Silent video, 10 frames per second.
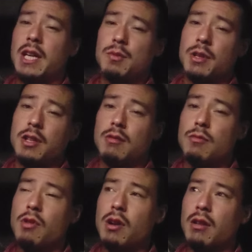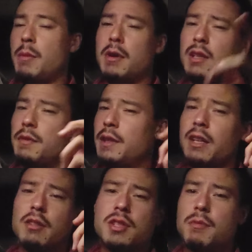guys want to know more. Maybe I'll leave a
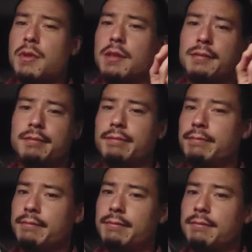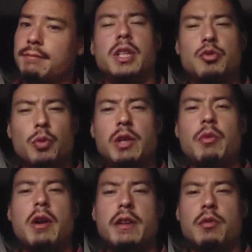link or something. But it's really
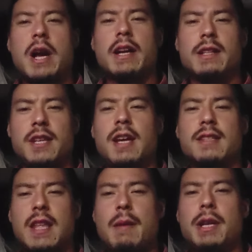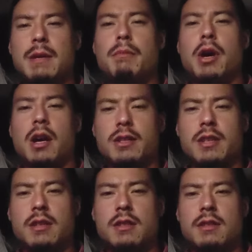rare that a racket ticks that many
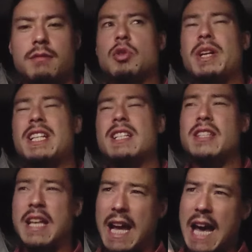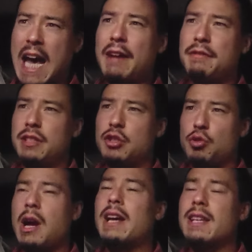boxes. So when it does, I have to try